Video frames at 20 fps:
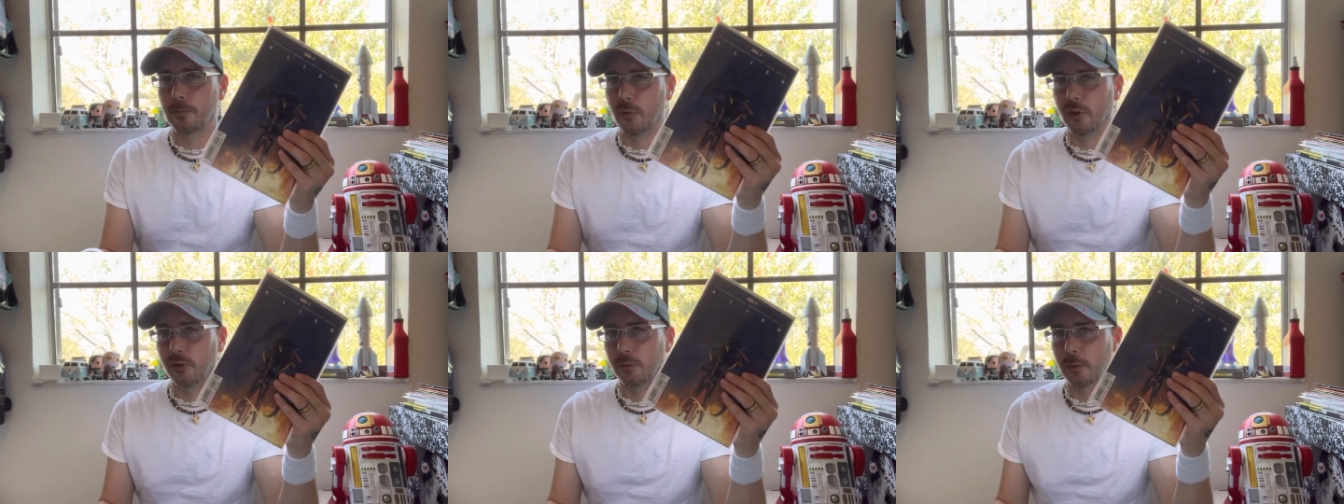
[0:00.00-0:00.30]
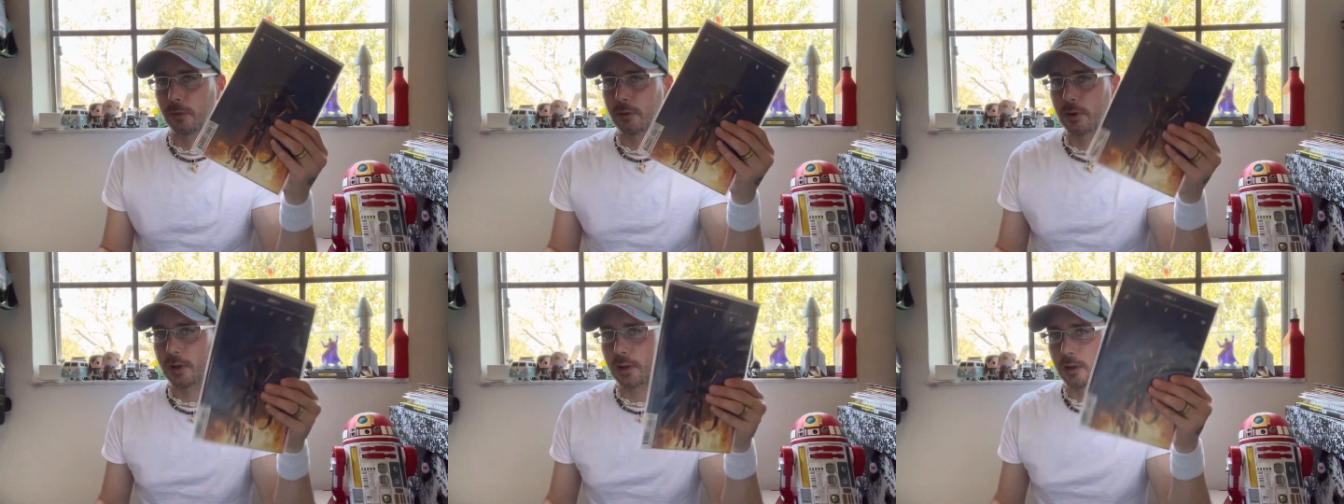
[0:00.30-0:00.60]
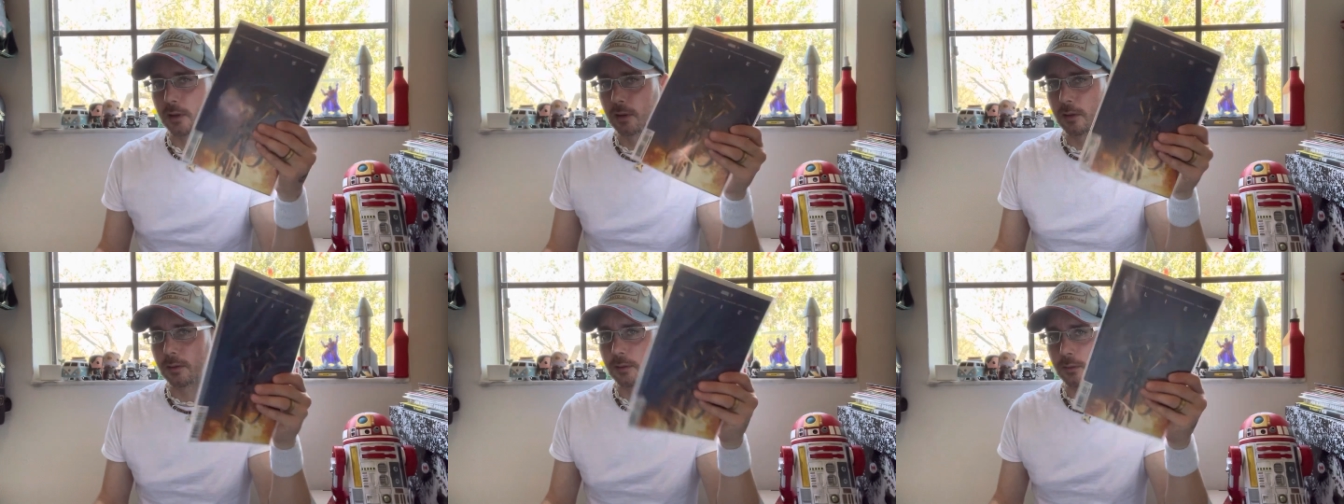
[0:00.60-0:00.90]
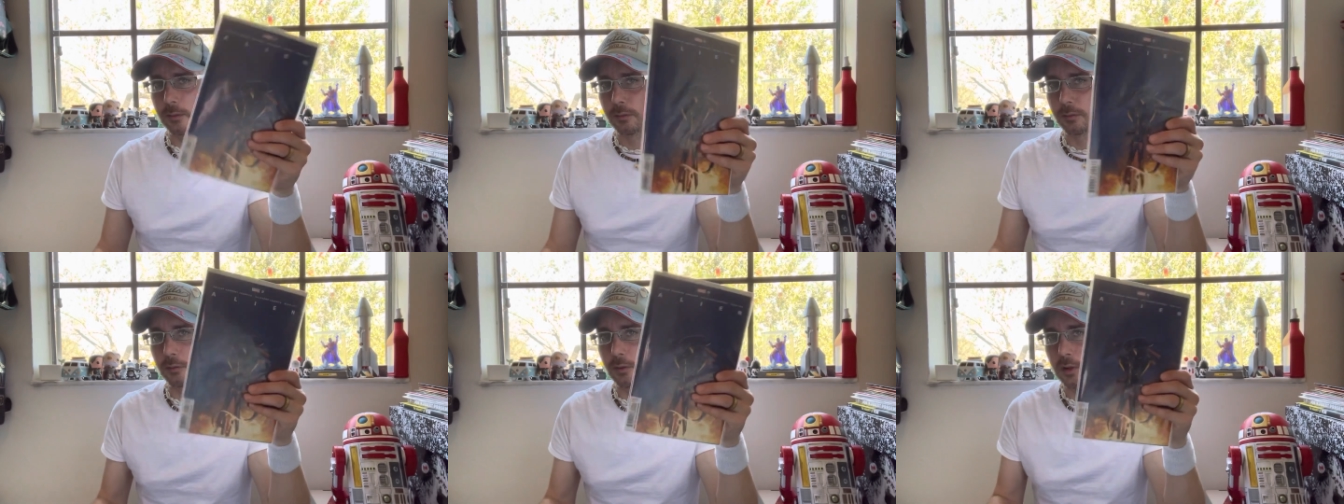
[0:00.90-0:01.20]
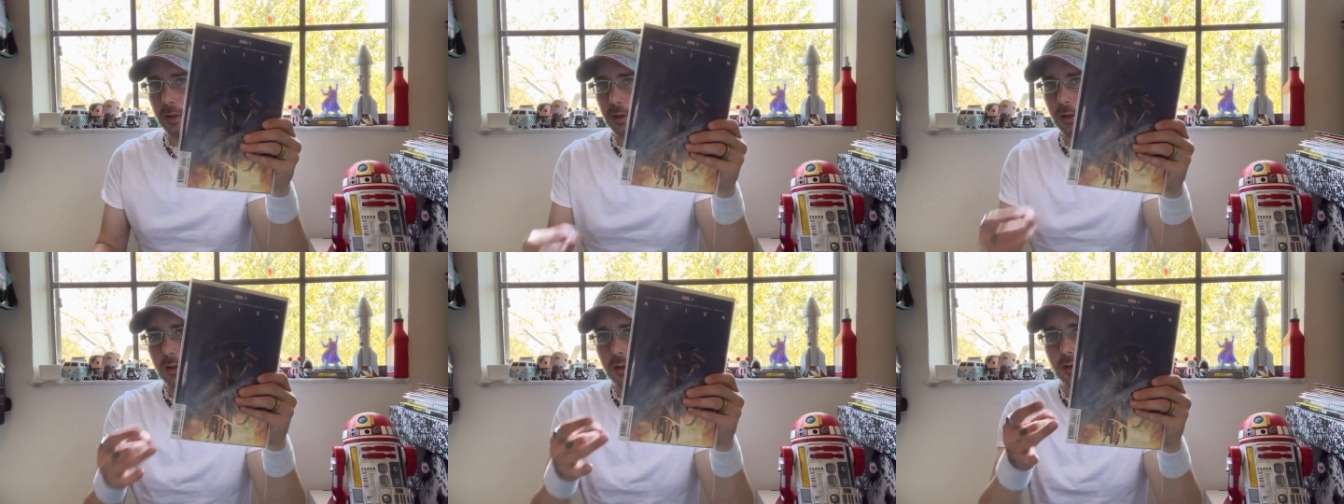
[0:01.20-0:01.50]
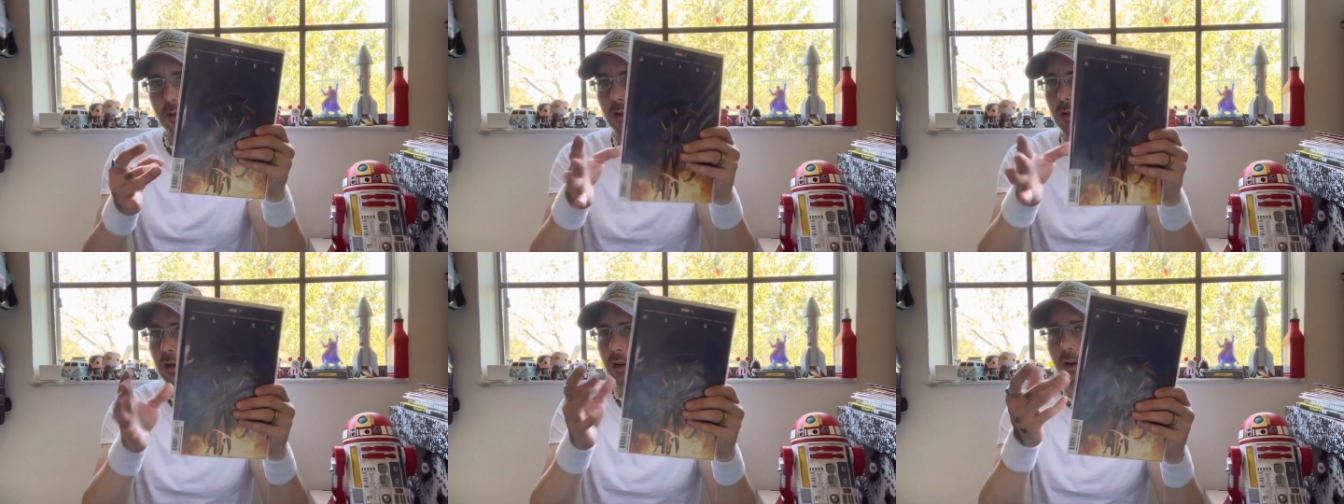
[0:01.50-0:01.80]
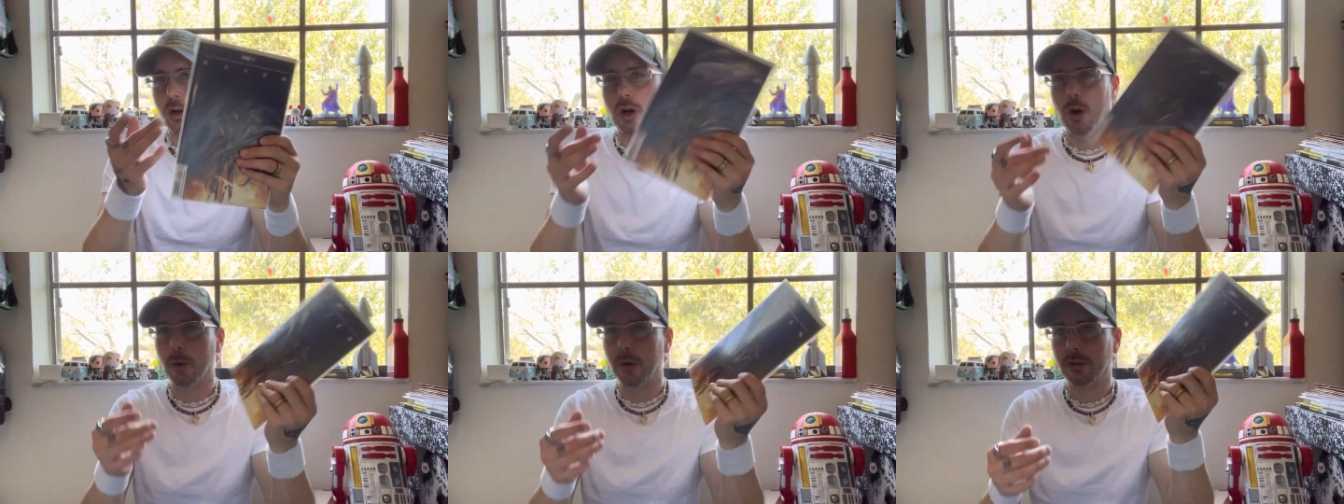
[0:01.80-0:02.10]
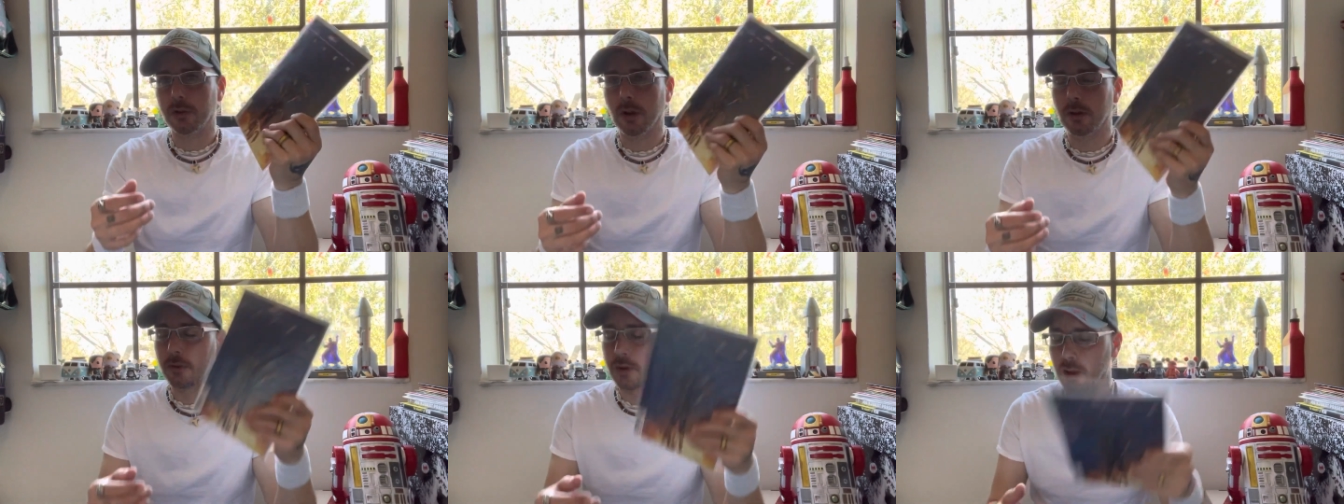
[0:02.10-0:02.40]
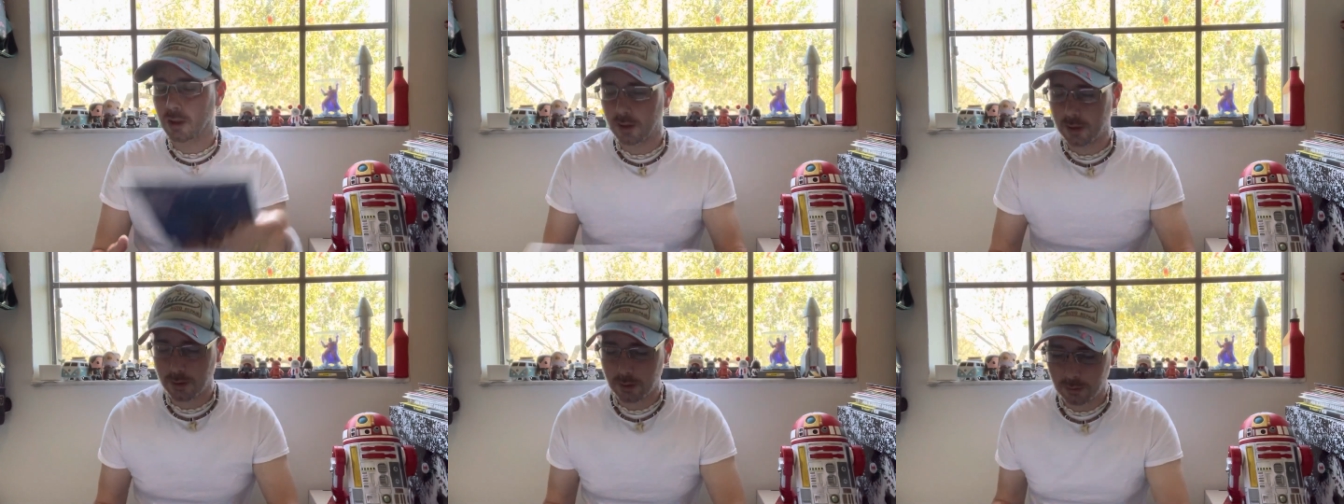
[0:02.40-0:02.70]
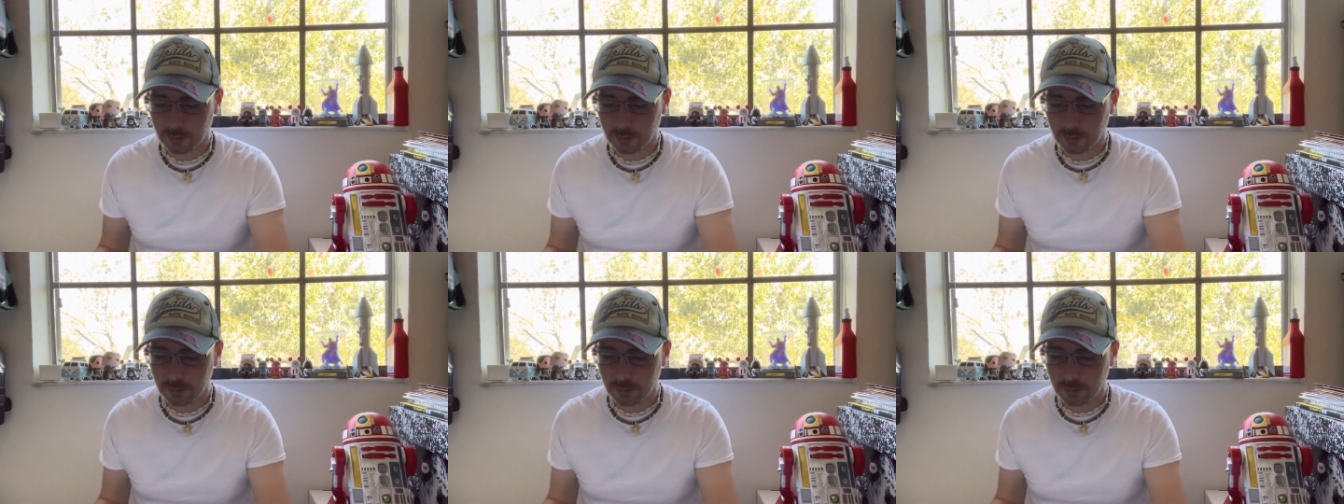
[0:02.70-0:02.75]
this one right here. Really good. Always love Alien.